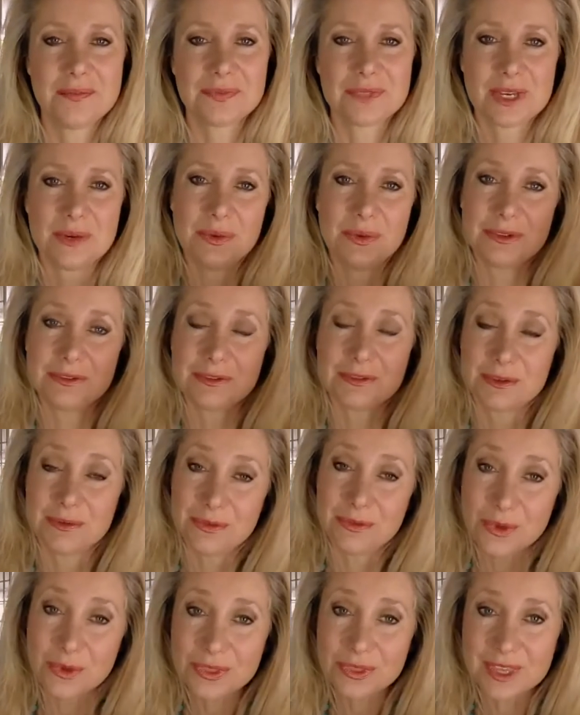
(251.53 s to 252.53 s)
I went from
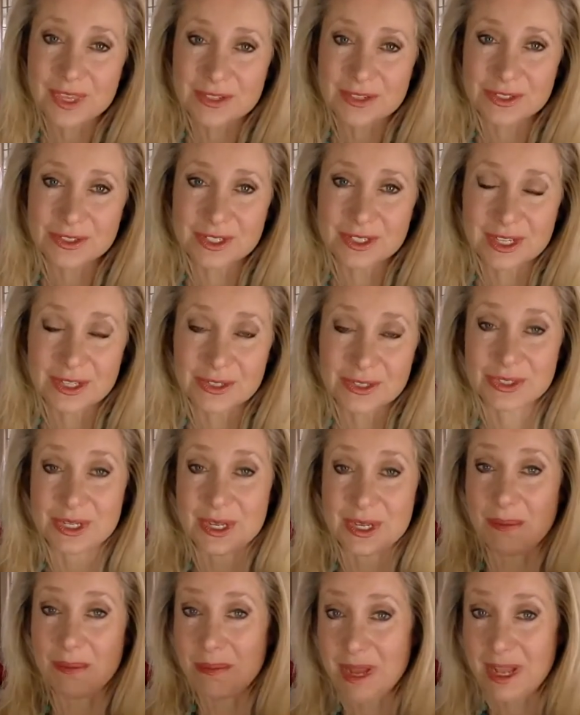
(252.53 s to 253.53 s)
$4,000 a
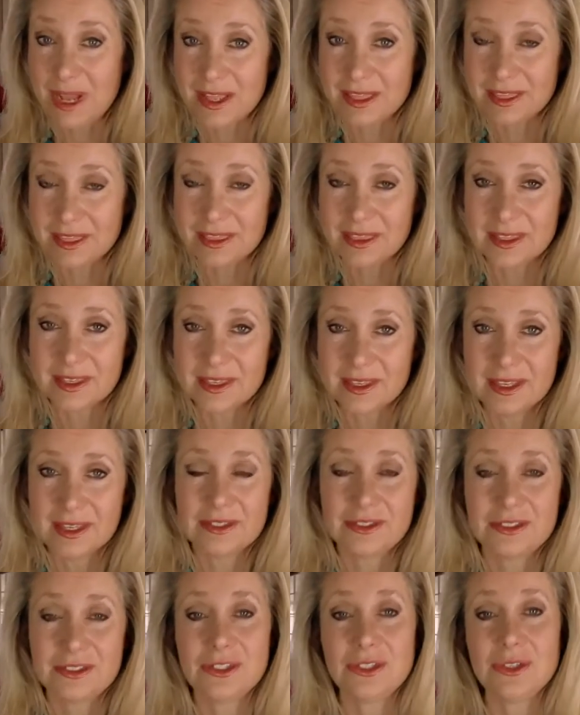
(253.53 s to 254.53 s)
month
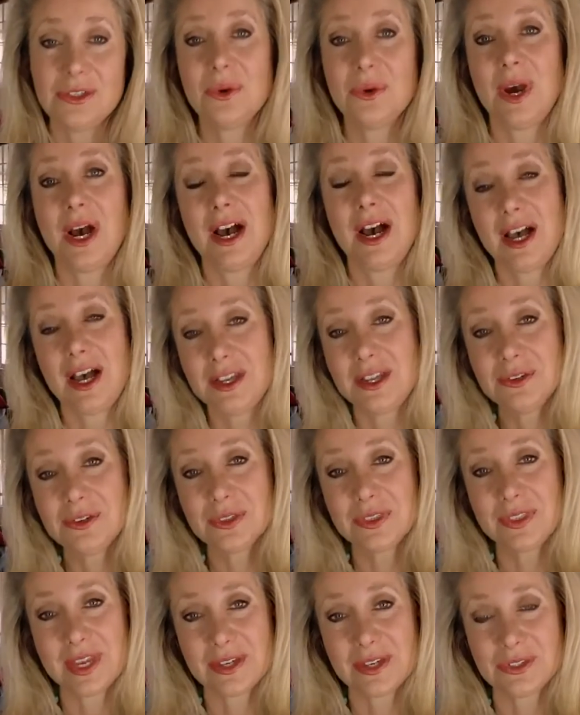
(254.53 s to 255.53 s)
to
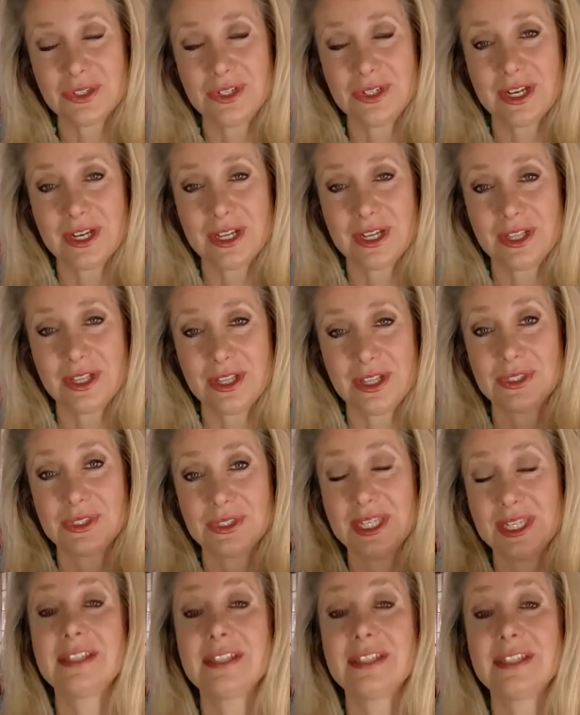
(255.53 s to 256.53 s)
$100,000 in
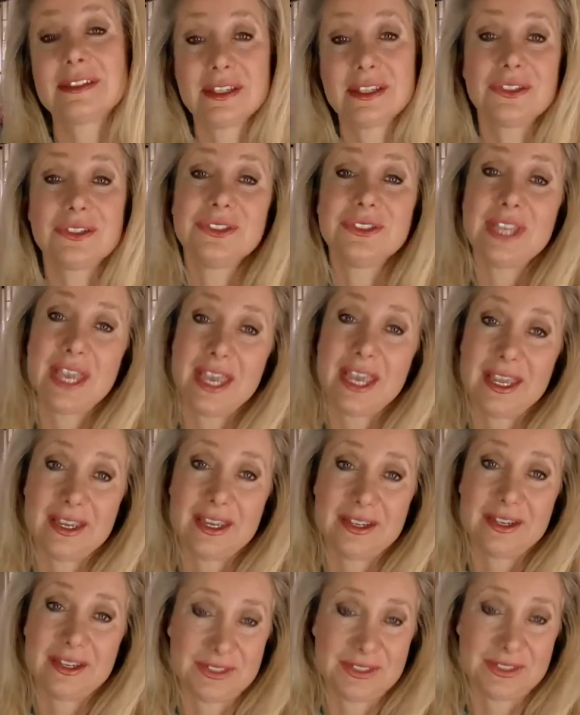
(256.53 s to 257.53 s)
a single day
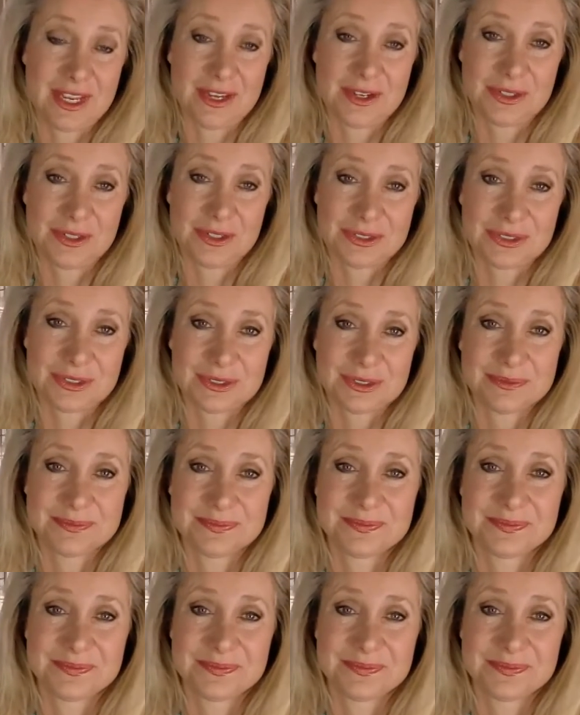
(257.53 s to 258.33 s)
of sales.